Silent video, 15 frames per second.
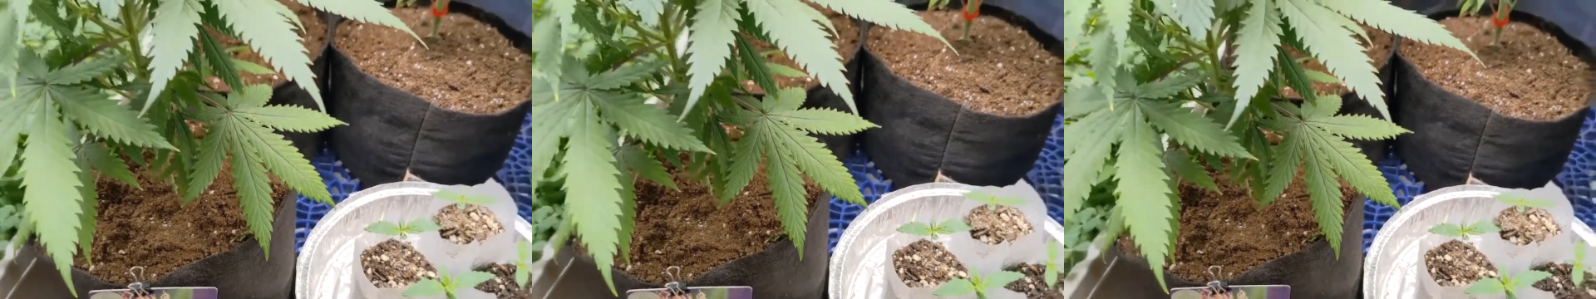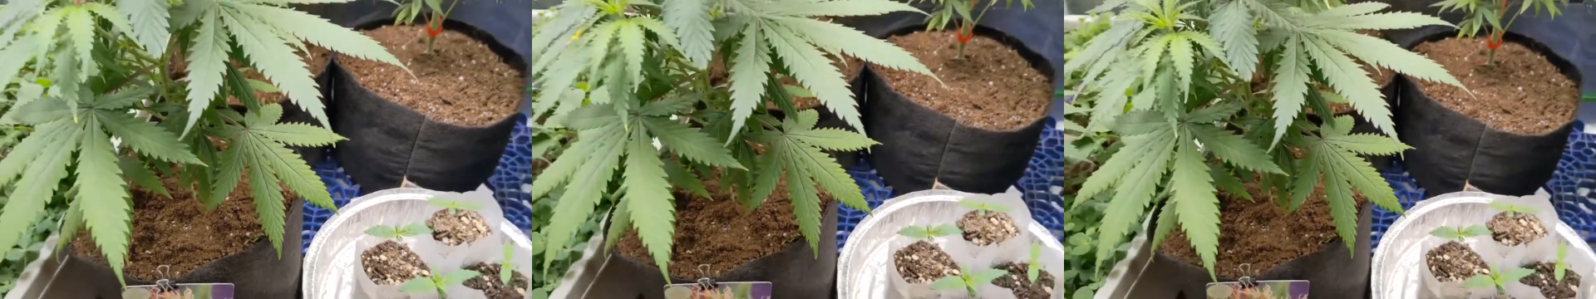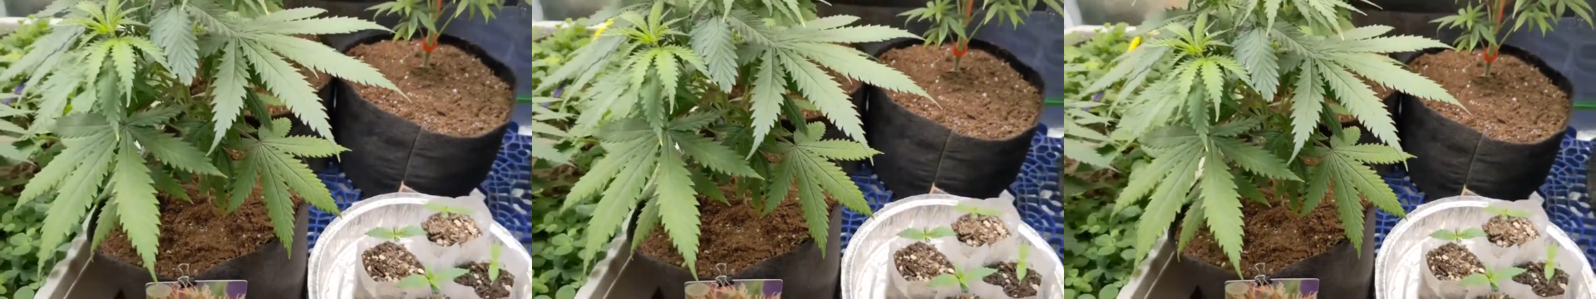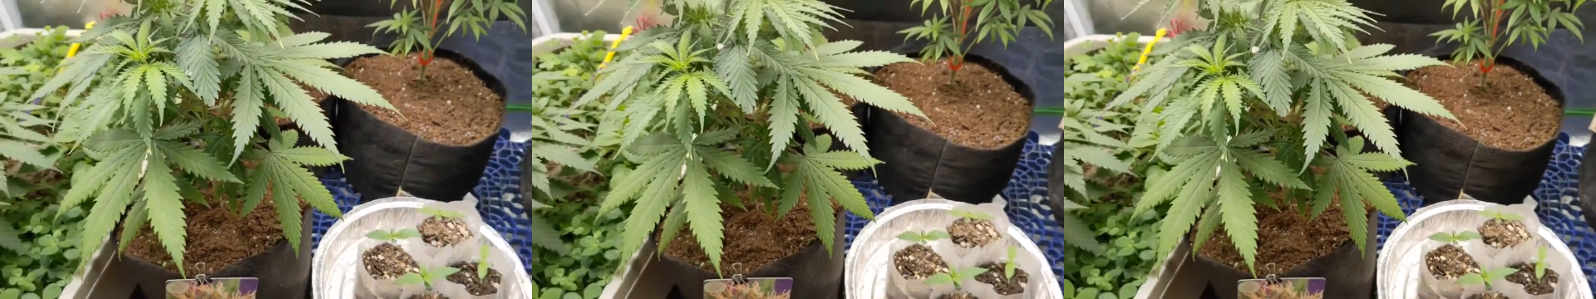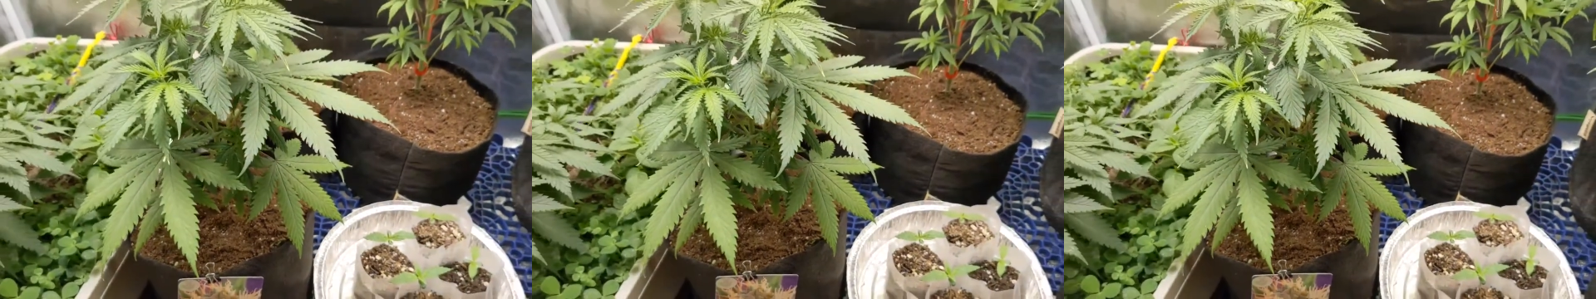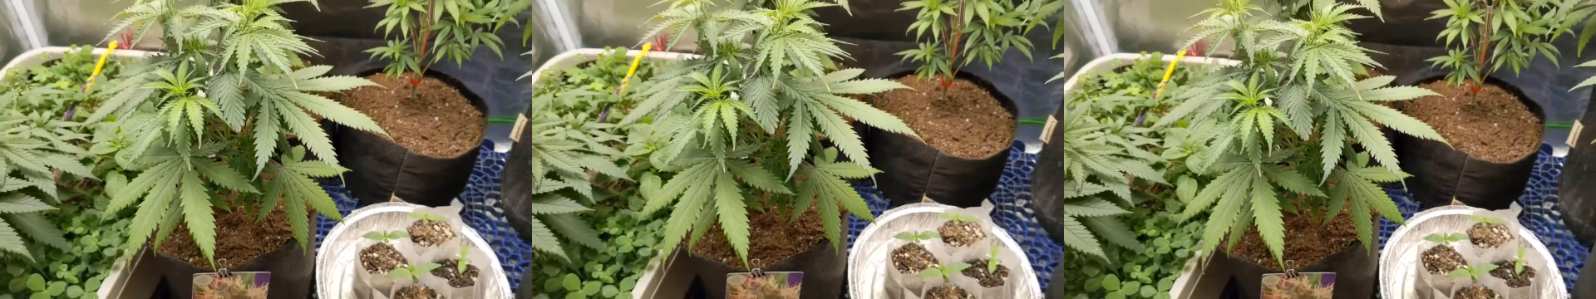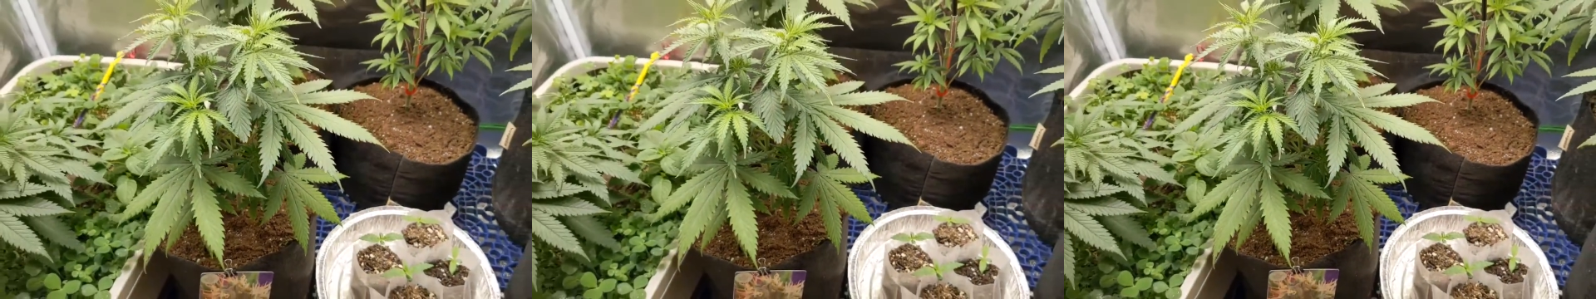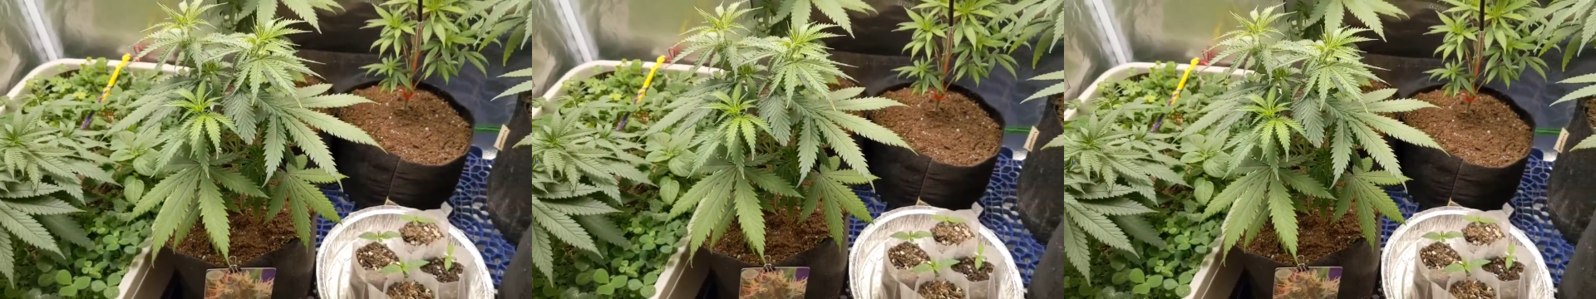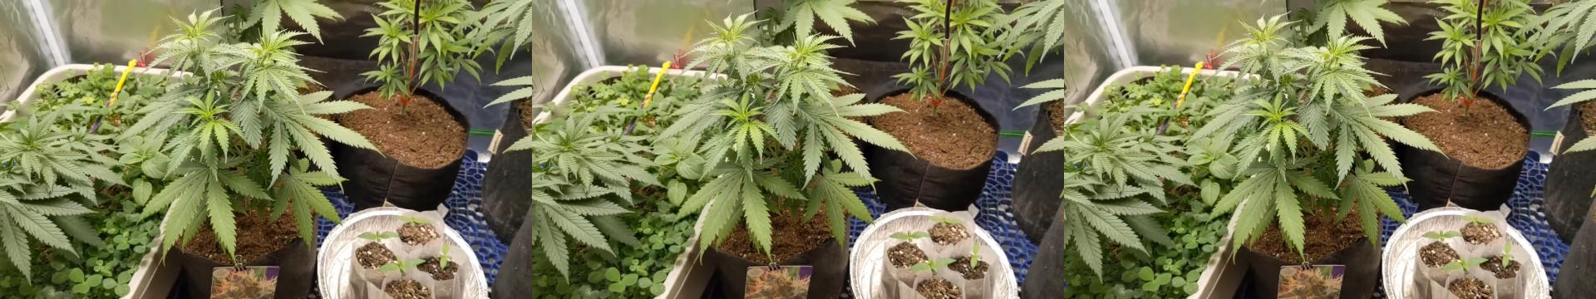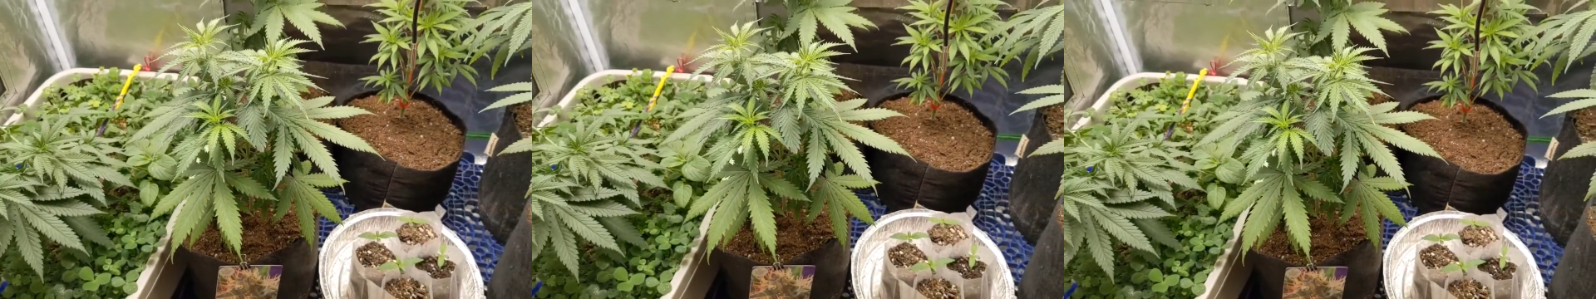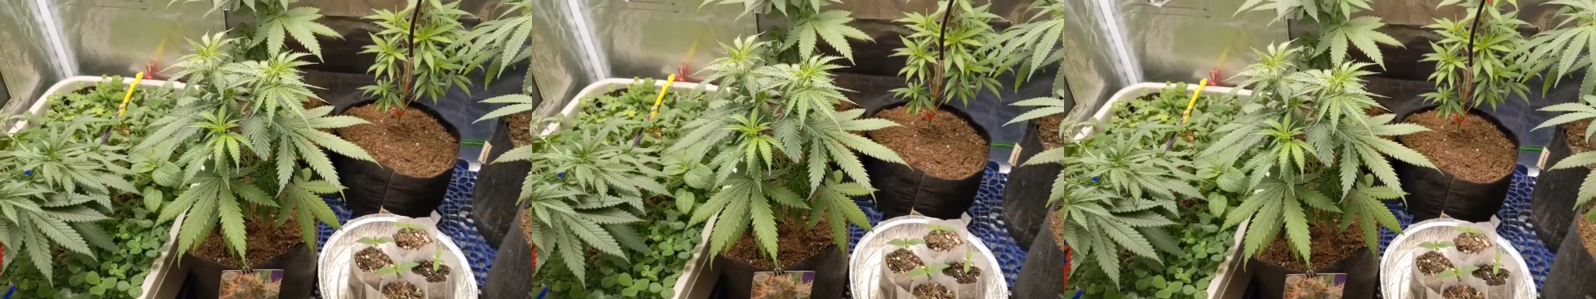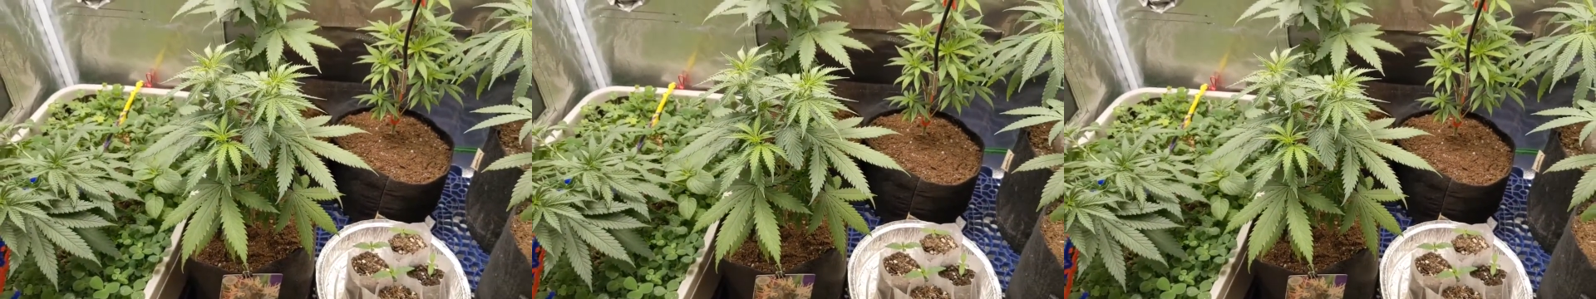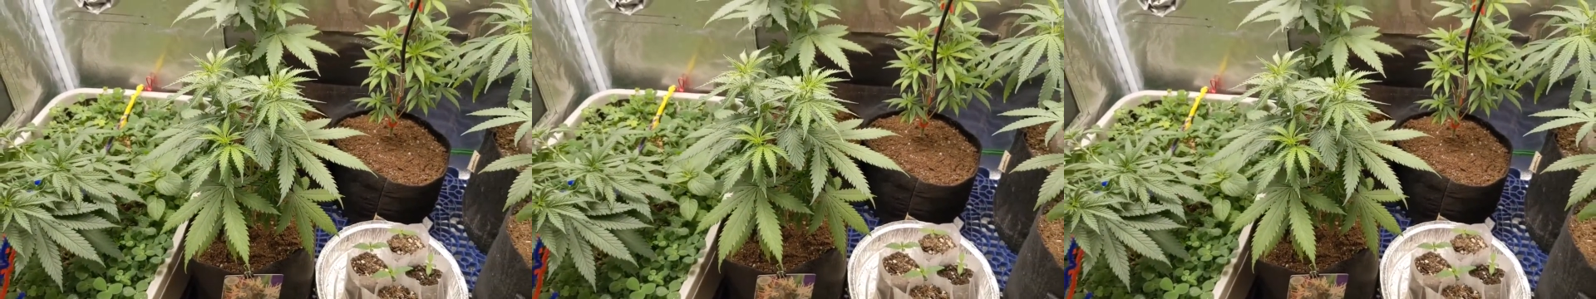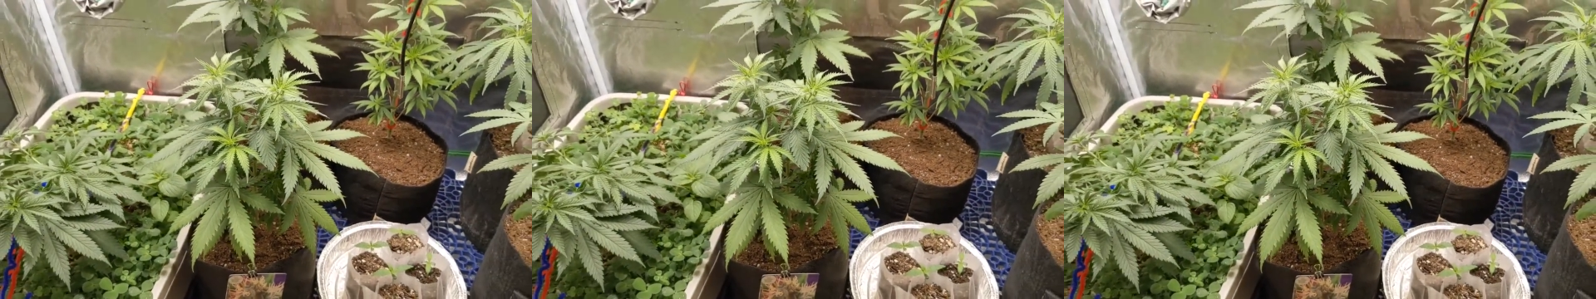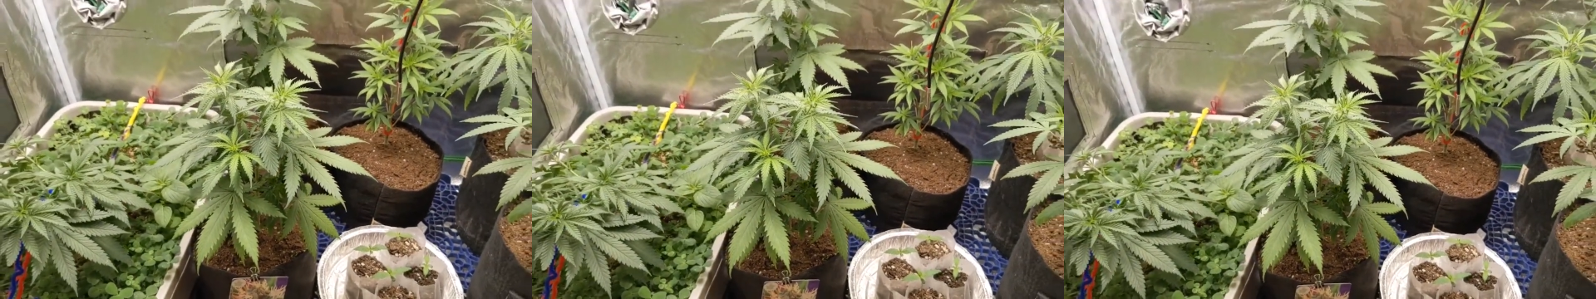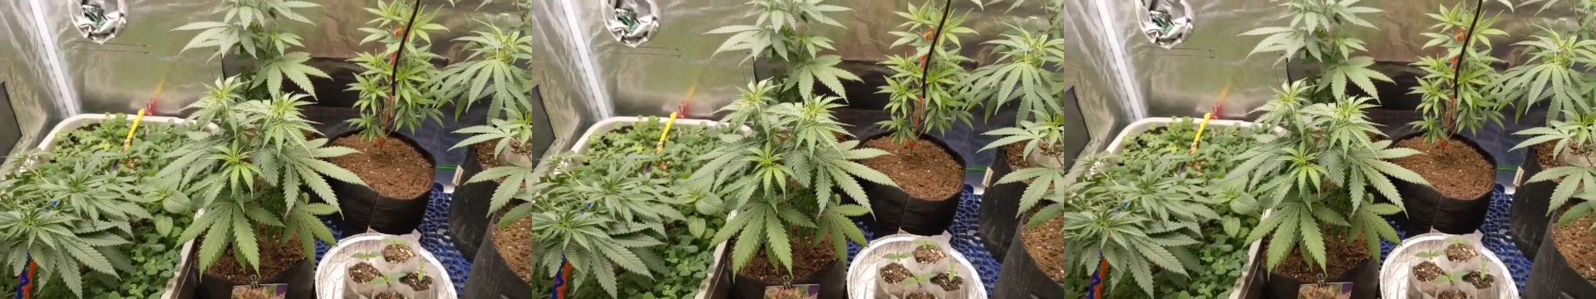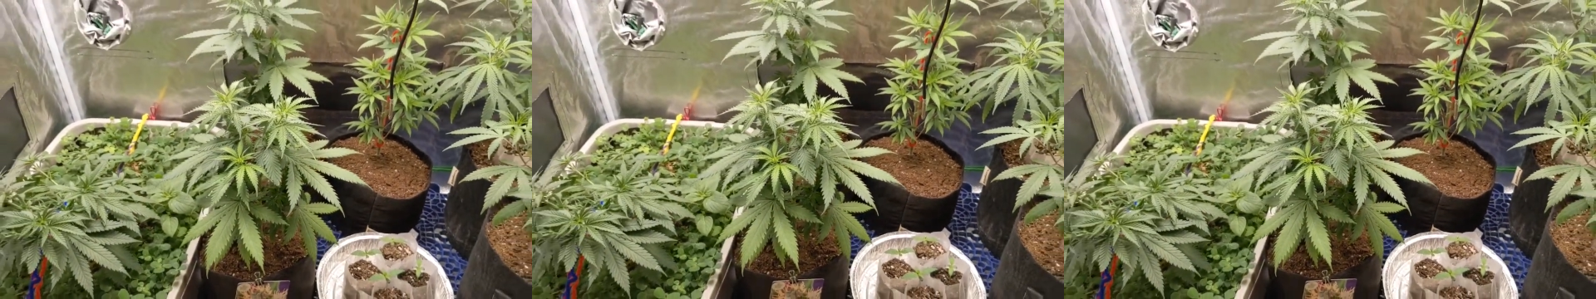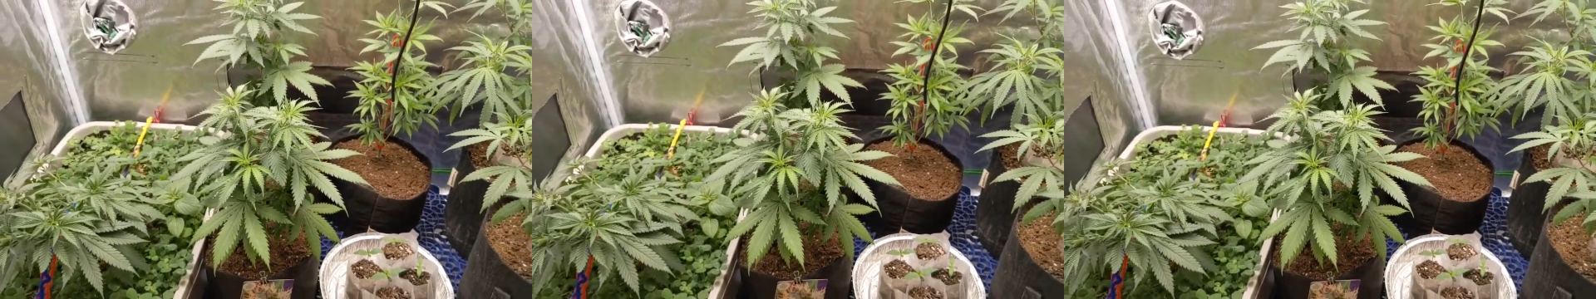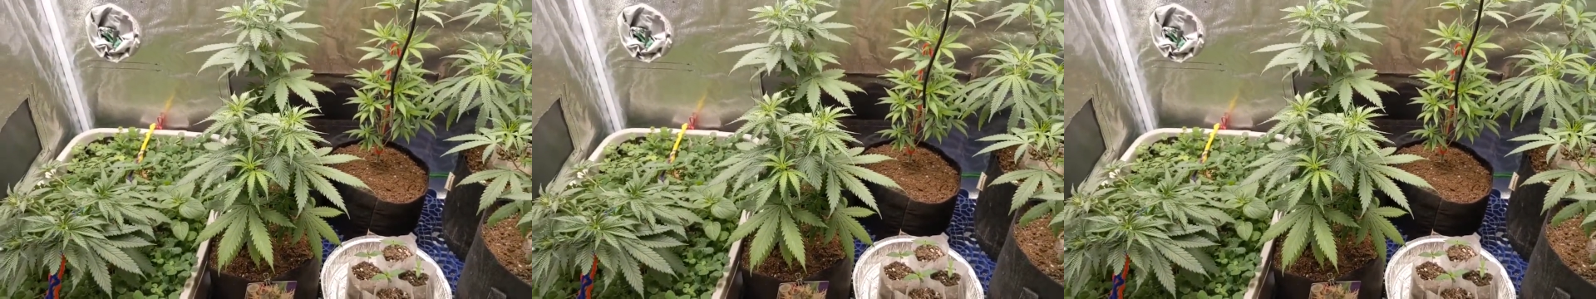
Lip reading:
[unreadable: no face in view]